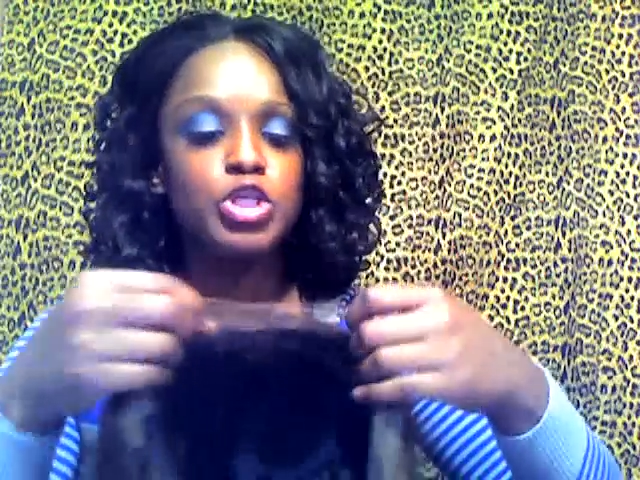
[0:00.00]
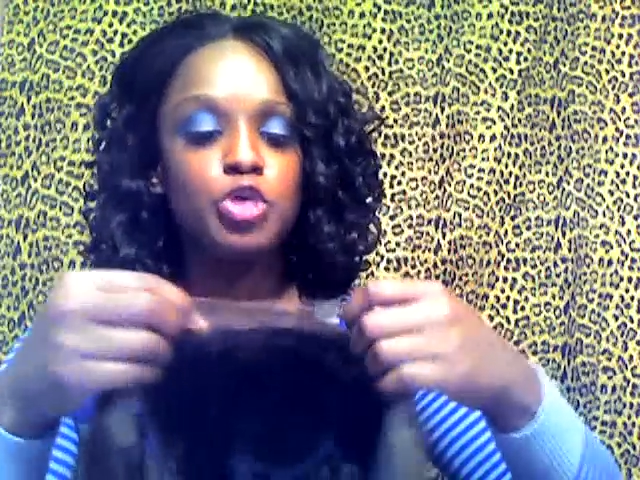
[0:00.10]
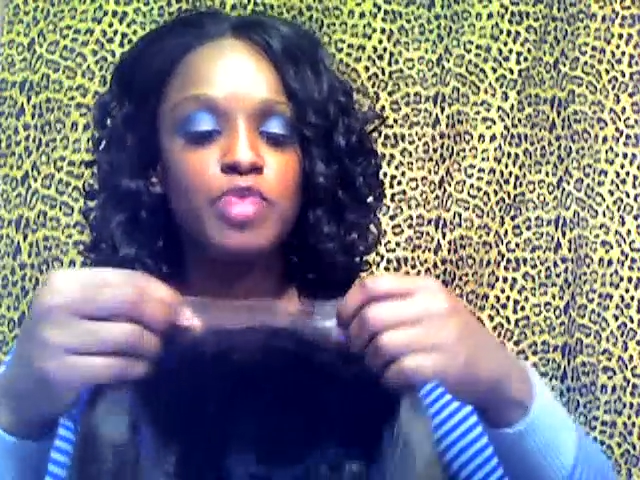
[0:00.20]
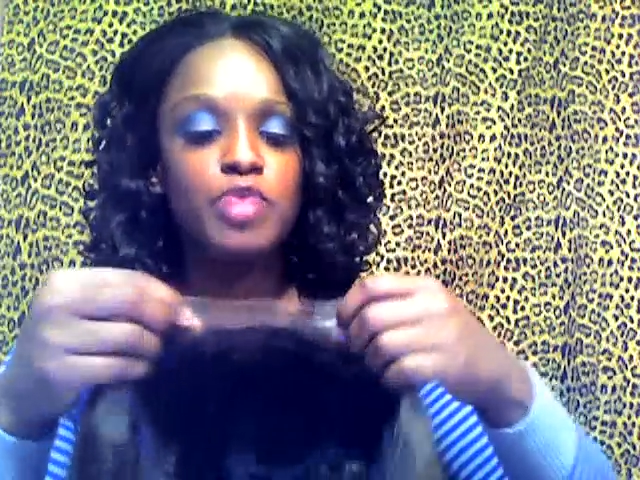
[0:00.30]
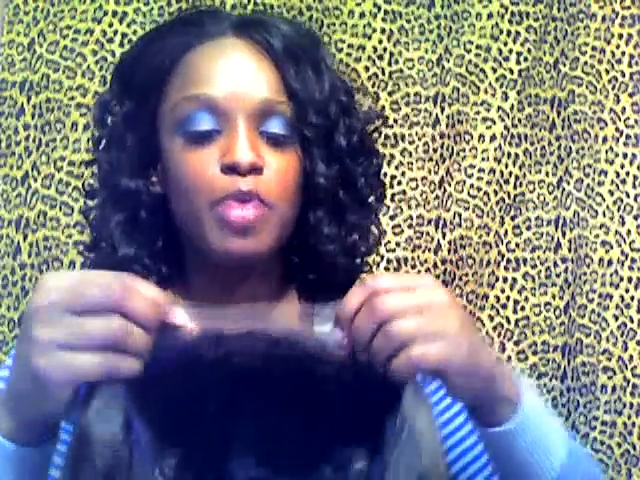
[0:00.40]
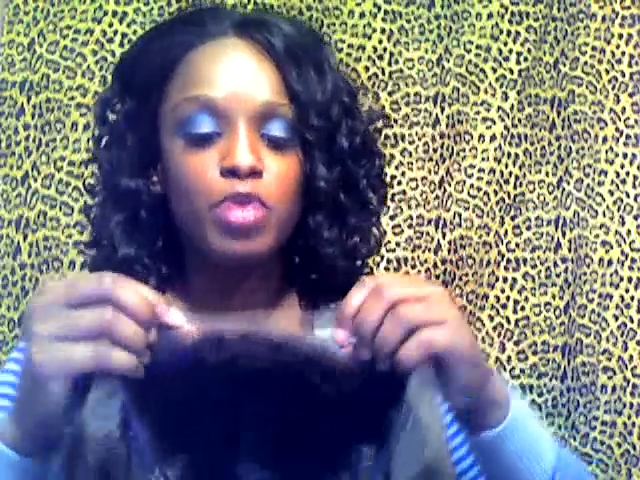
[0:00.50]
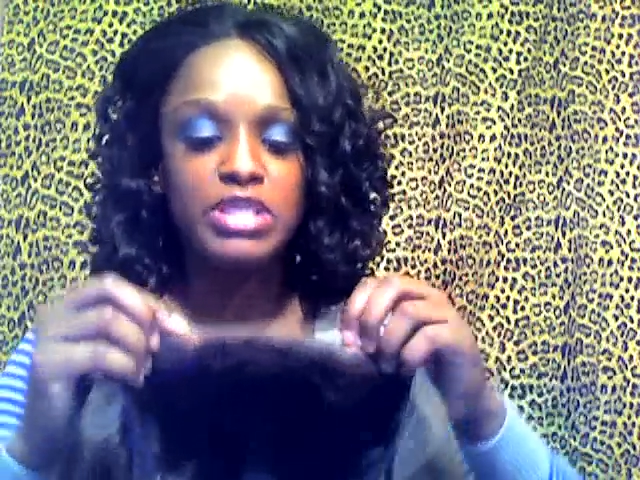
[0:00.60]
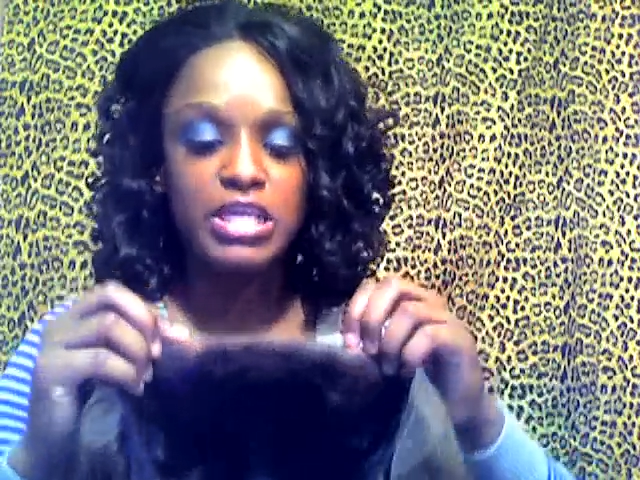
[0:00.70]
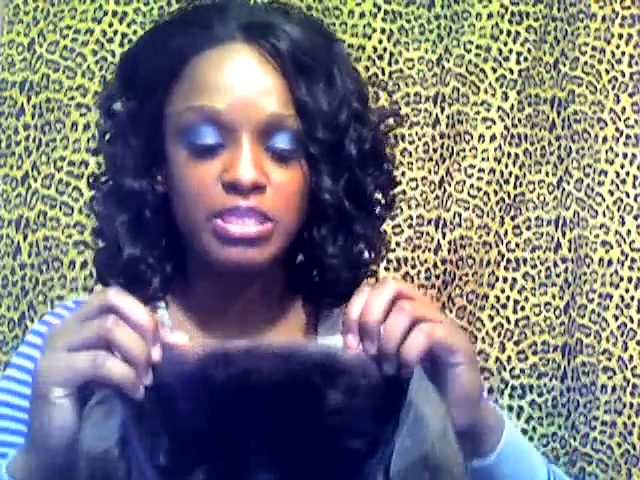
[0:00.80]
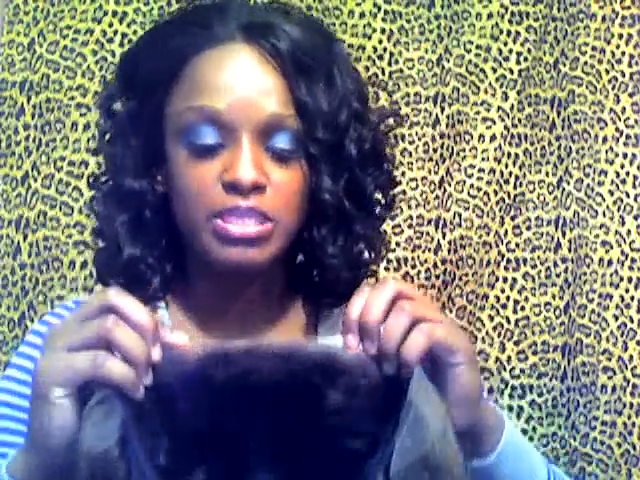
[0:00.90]
So that
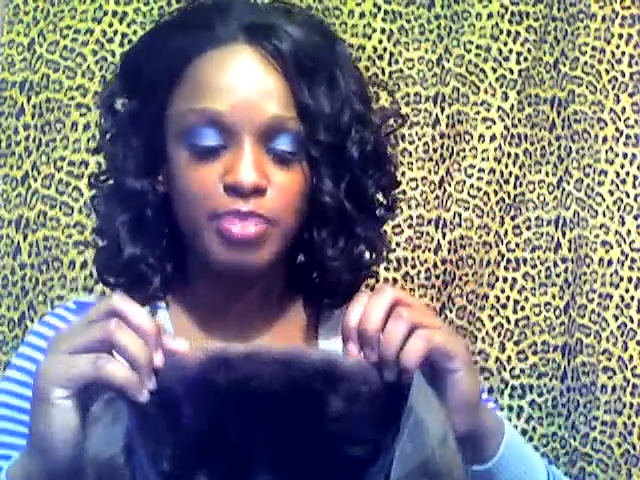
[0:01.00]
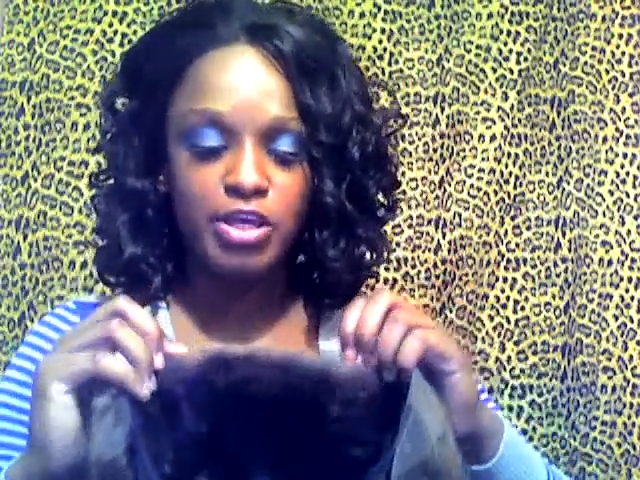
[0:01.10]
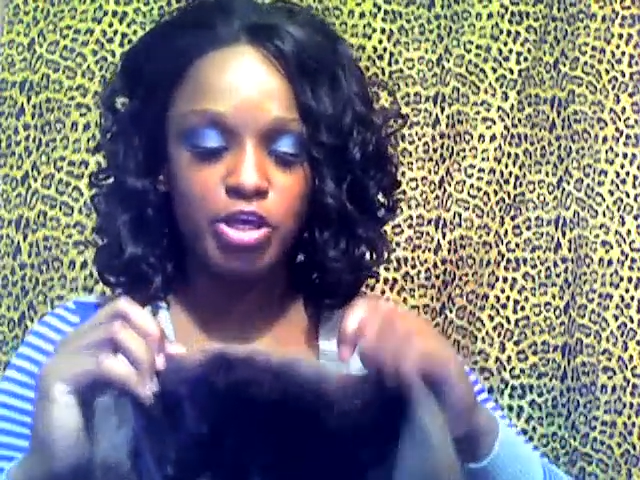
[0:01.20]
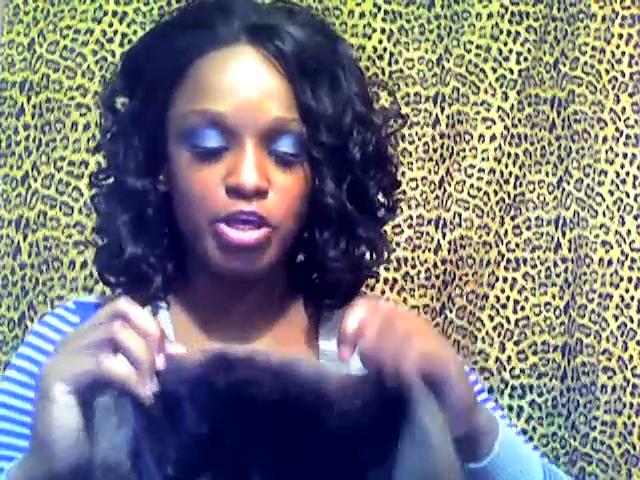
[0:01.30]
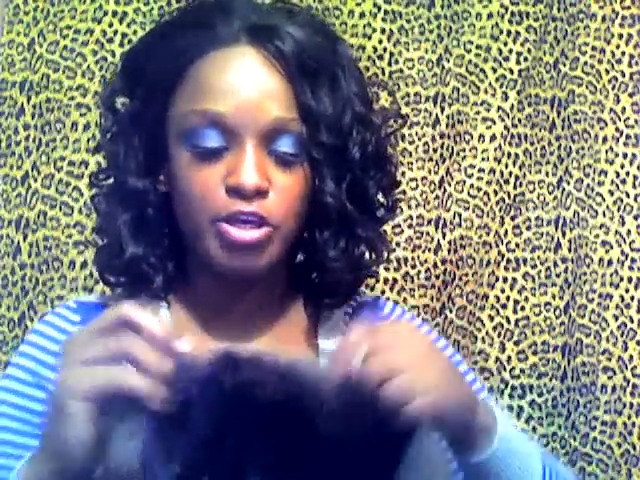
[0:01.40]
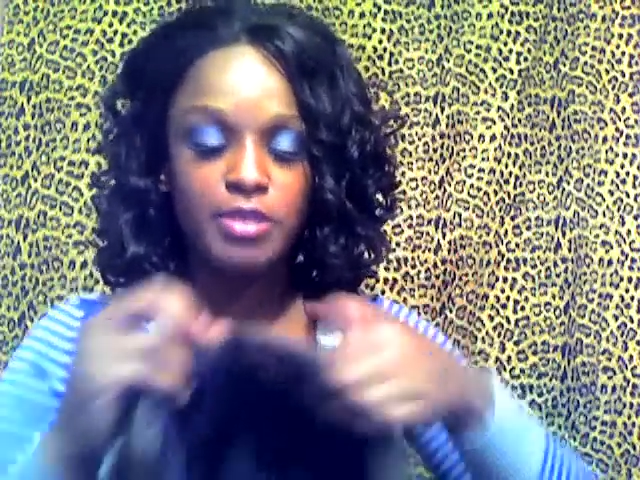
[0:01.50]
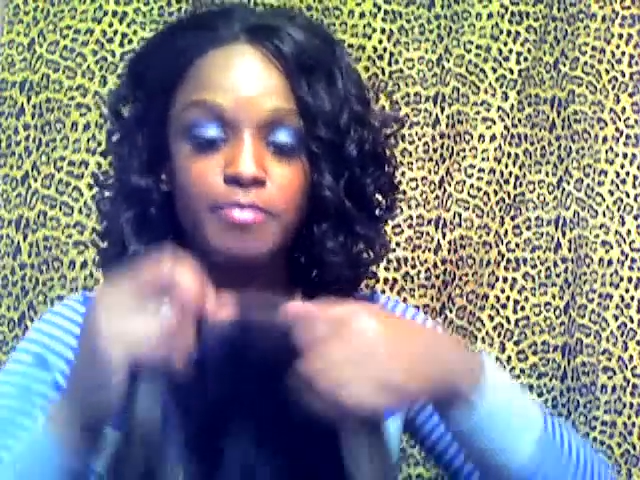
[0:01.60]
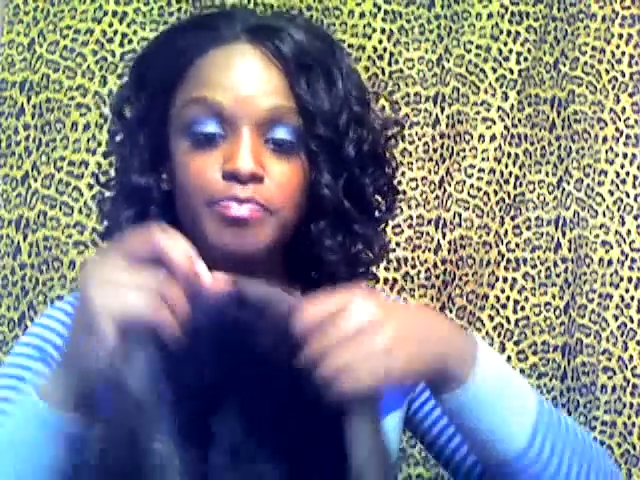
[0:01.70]
works out to be good.